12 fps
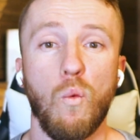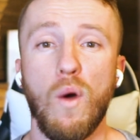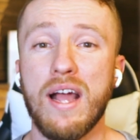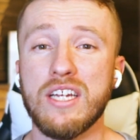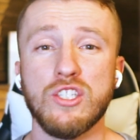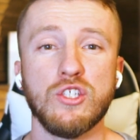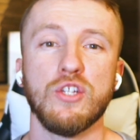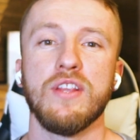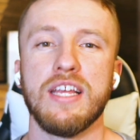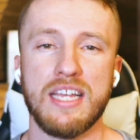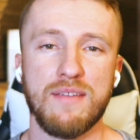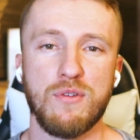Why
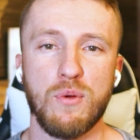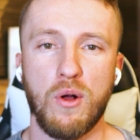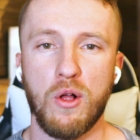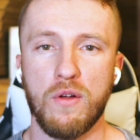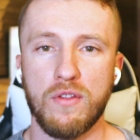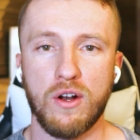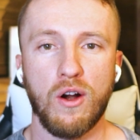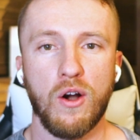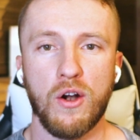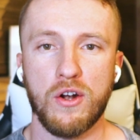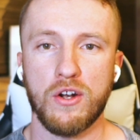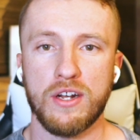should they give you all of their
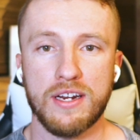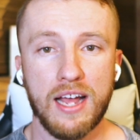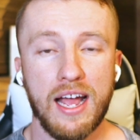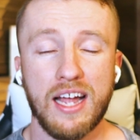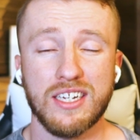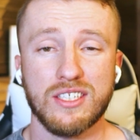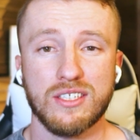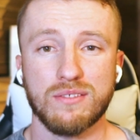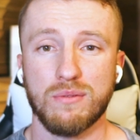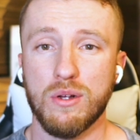hard earned cash?